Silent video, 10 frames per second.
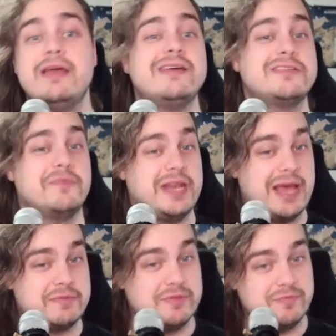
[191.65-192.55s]
some
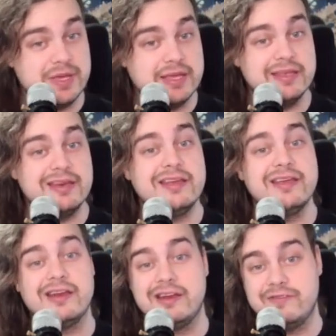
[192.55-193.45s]
adaptability
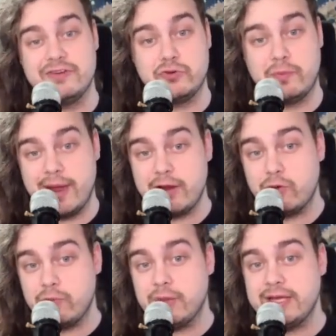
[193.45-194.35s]
and individual
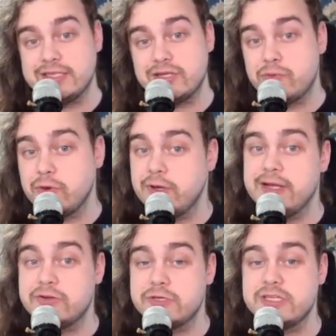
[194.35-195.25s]
micro plays that are pretty
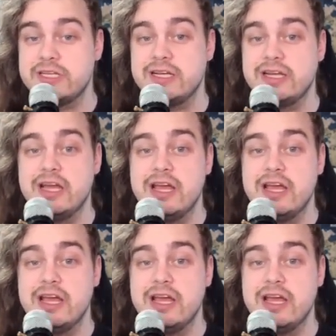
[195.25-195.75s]
interesting.